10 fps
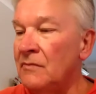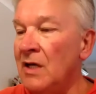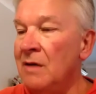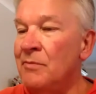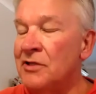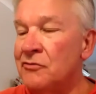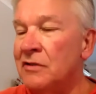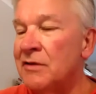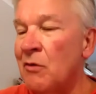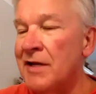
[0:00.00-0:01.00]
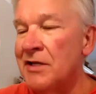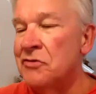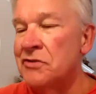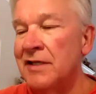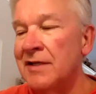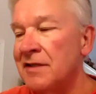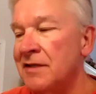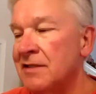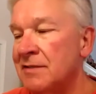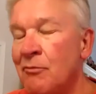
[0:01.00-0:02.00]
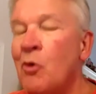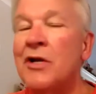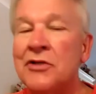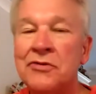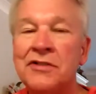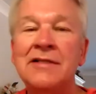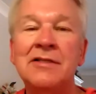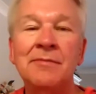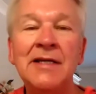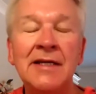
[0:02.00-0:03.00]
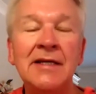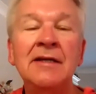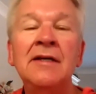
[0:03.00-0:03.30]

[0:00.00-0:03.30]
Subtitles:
But it's really quite interesting. It's more interesting to me